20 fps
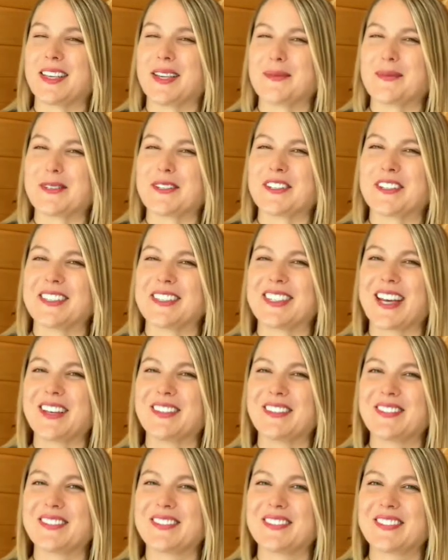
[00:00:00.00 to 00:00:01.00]
to the image
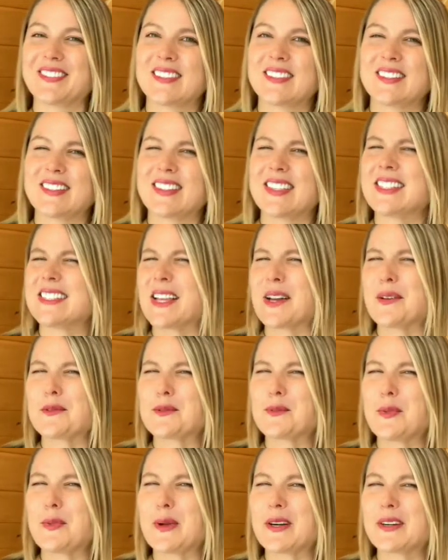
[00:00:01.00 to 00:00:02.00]
itself. This
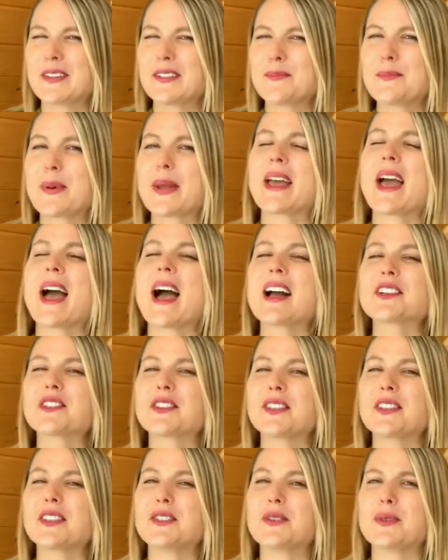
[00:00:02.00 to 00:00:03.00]
sounds weird, but I
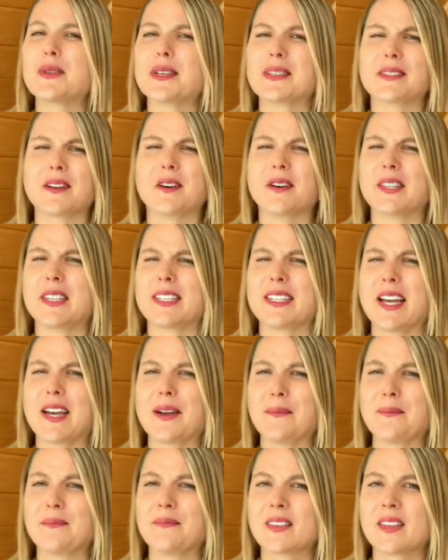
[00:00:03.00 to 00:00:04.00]
actually do this all the
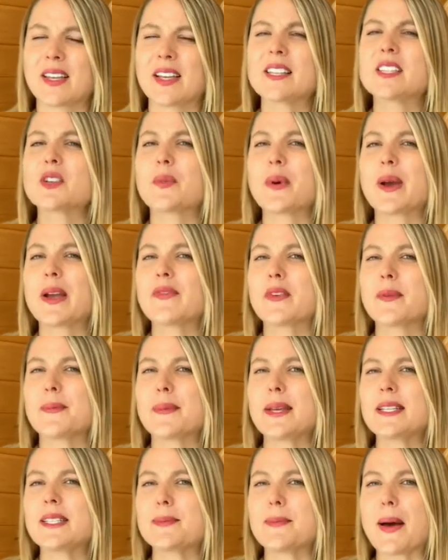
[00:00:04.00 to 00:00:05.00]
time. It's a way for
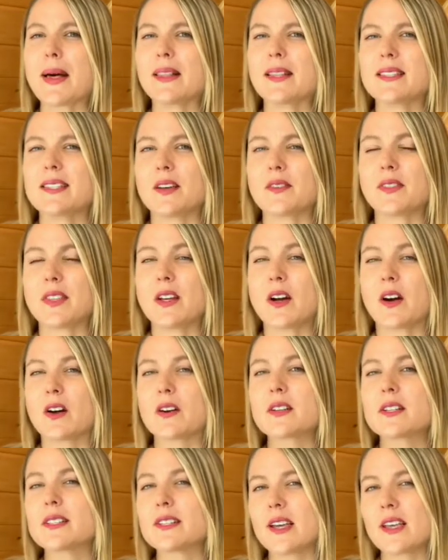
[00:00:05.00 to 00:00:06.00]
me to balance out the
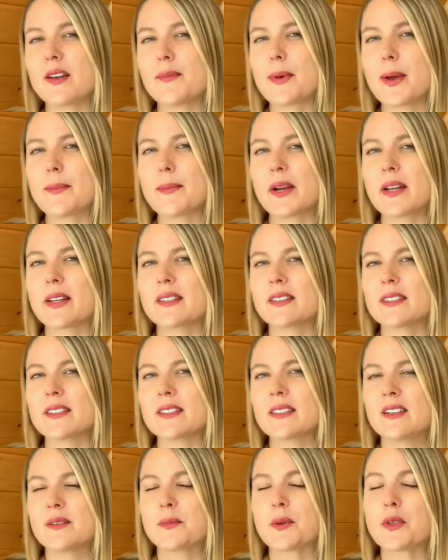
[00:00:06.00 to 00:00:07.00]
art side of my brands
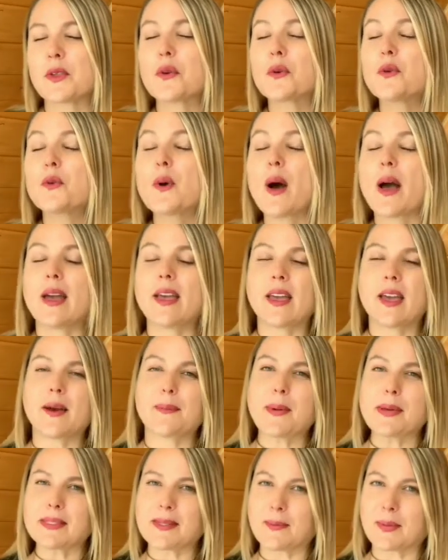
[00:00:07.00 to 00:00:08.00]
with who I
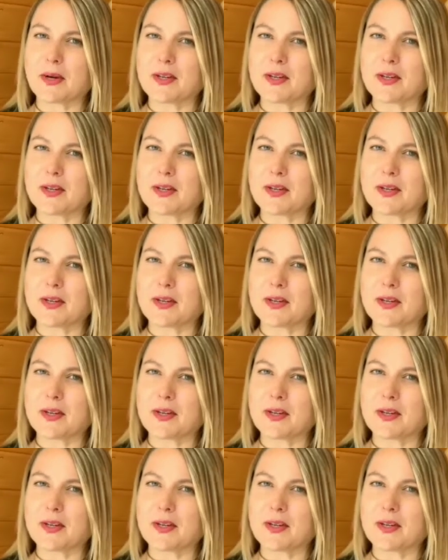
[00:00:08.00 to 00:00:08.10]
am as a